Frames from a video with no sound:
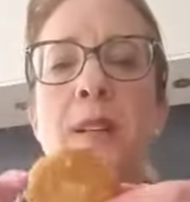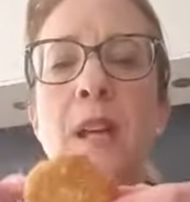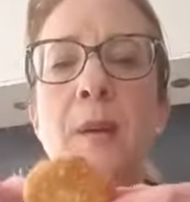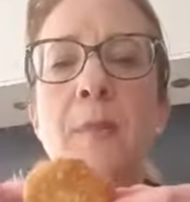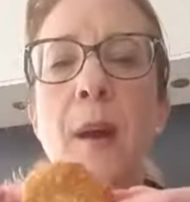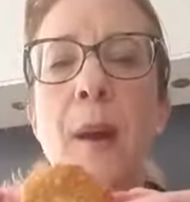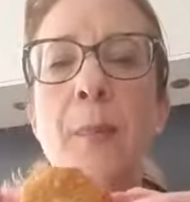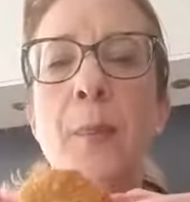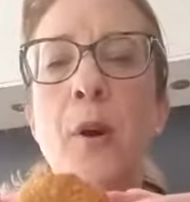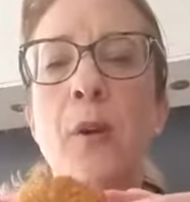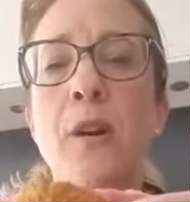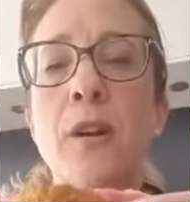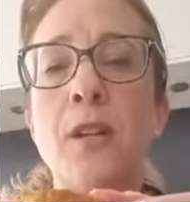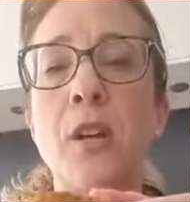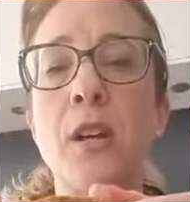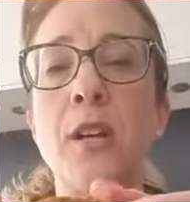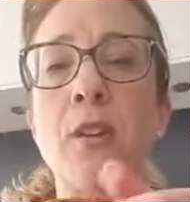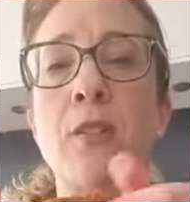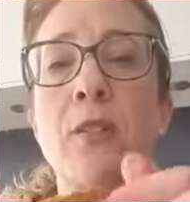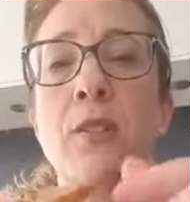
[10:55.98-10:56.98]
about porridge,
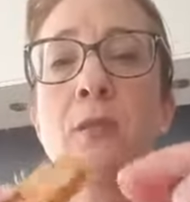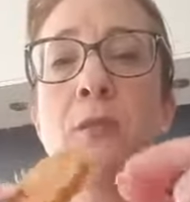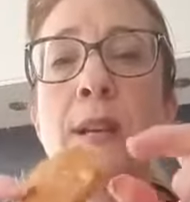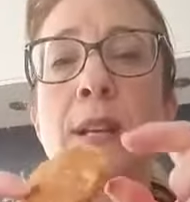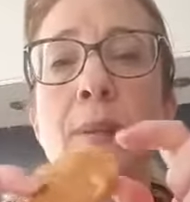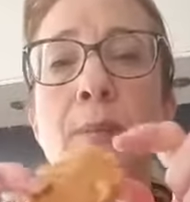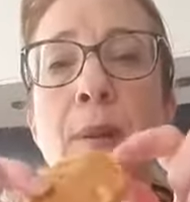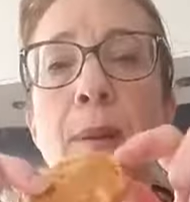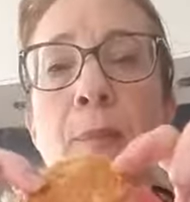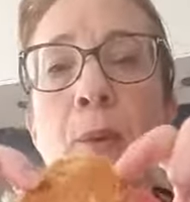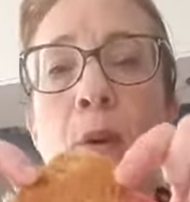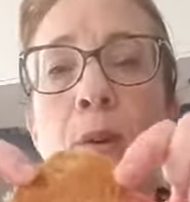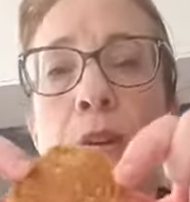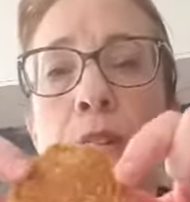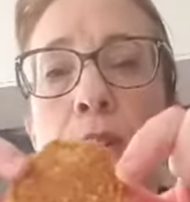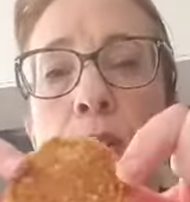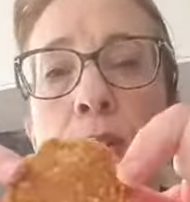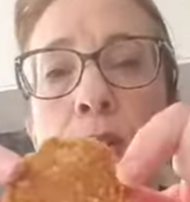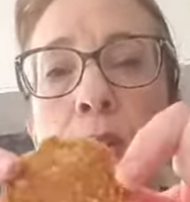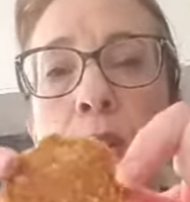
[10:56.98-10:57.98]
I use the really big
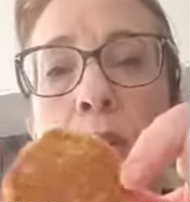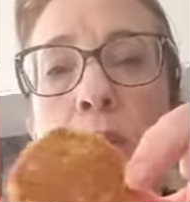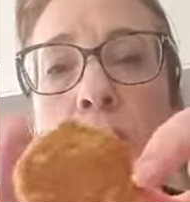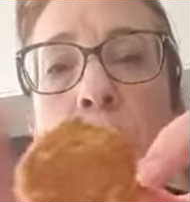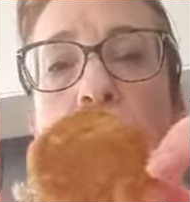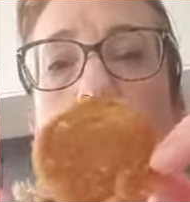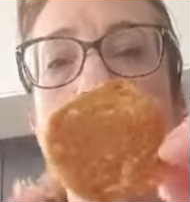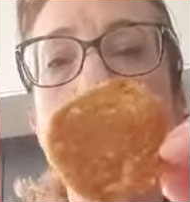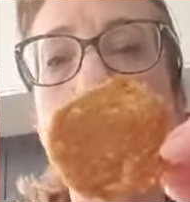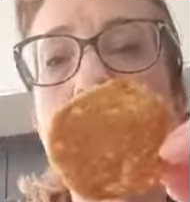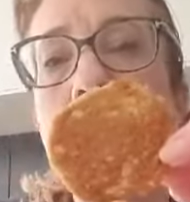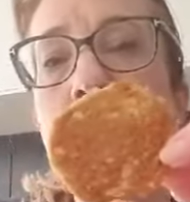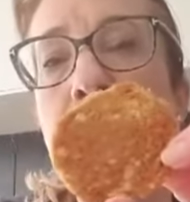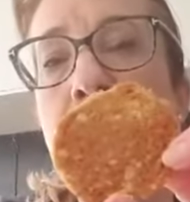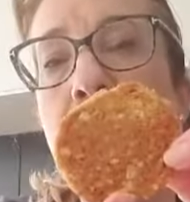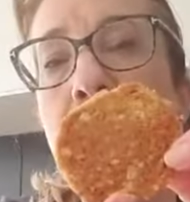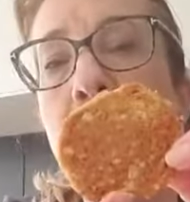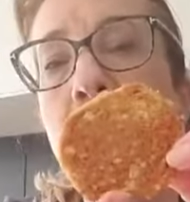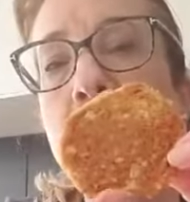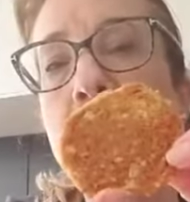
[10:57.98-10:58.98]
porridge oats. So you can see there,
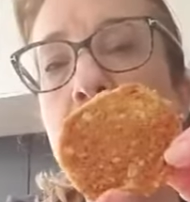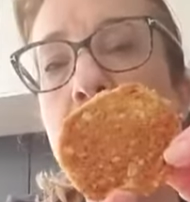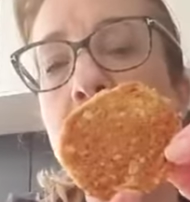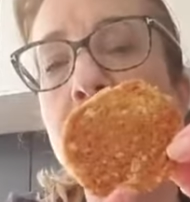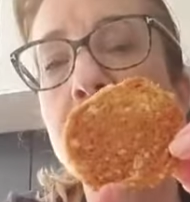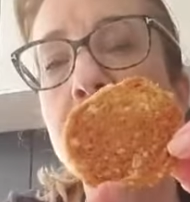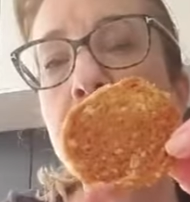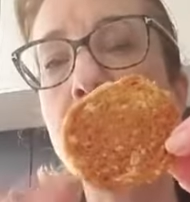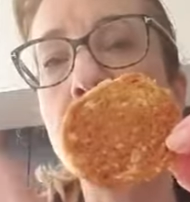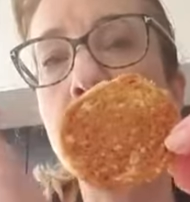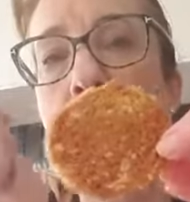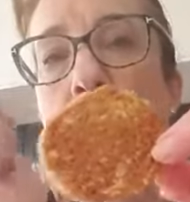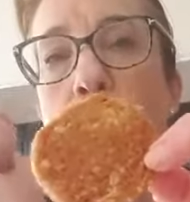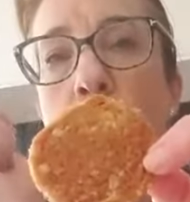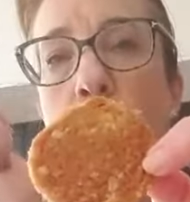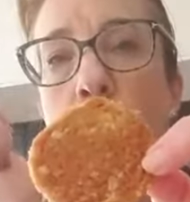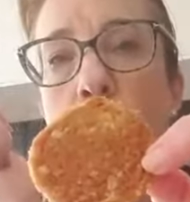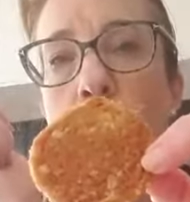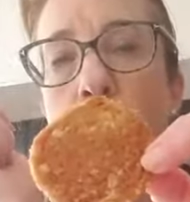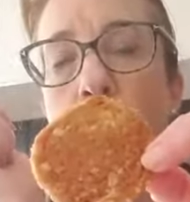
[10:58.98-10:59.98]
you can actually see the
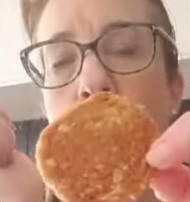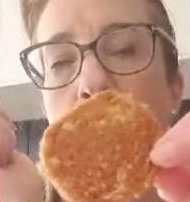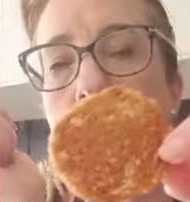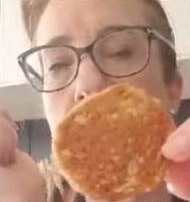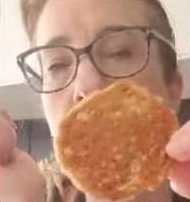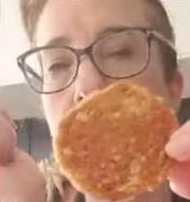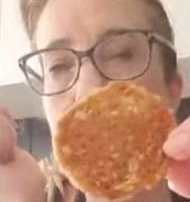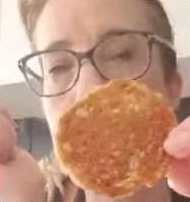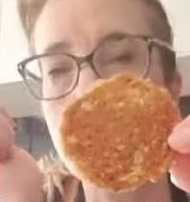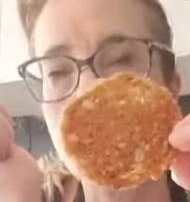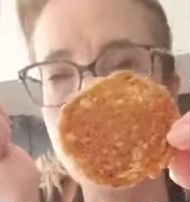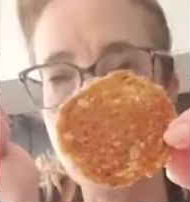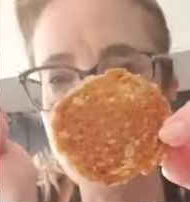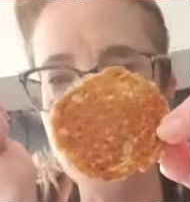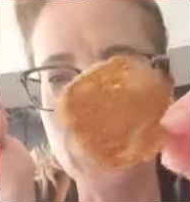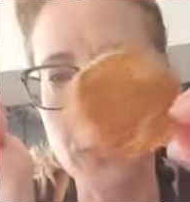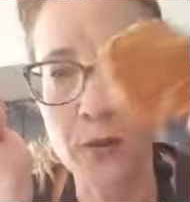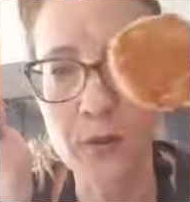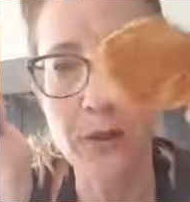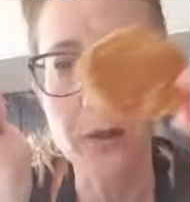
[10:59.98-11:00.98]
whole oat. So don't worry if
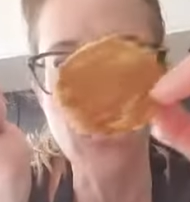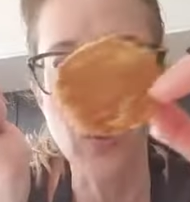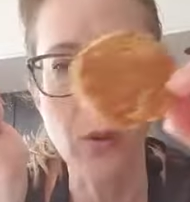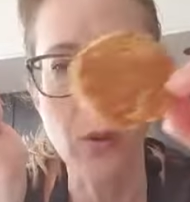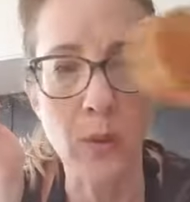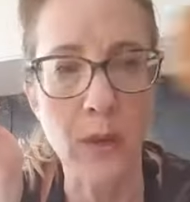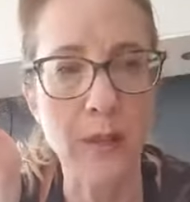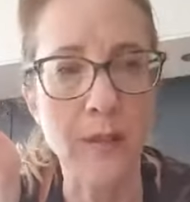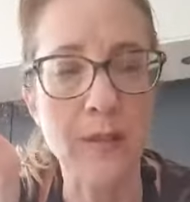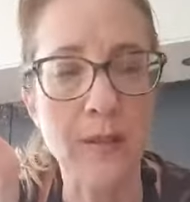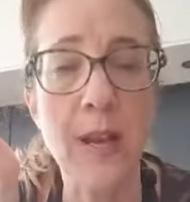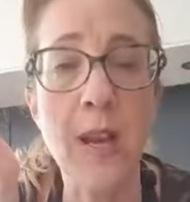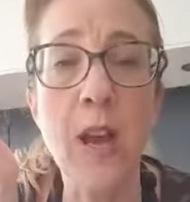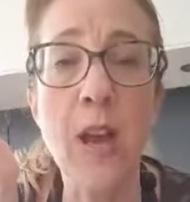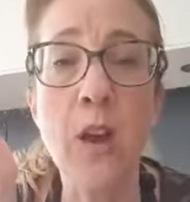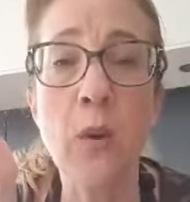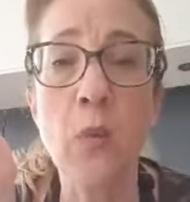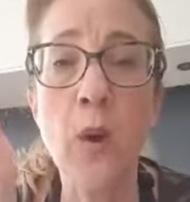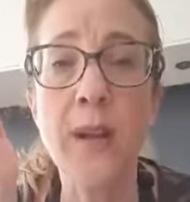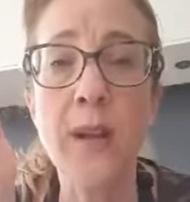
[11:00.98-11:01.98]
you've got smaller ones.
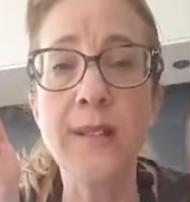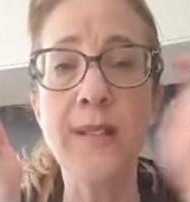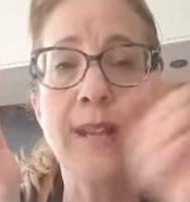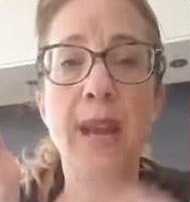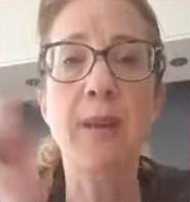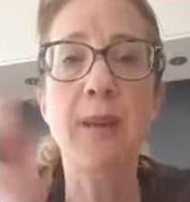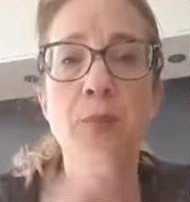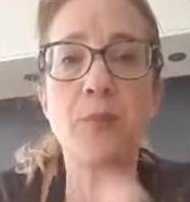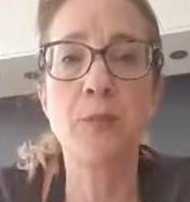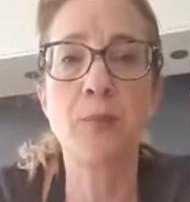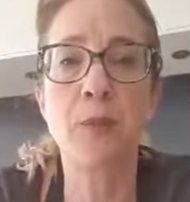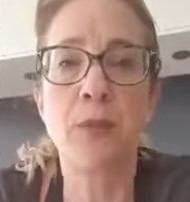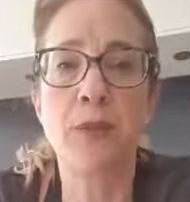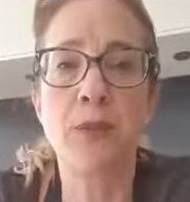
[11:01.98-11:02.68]
1 tablespoon,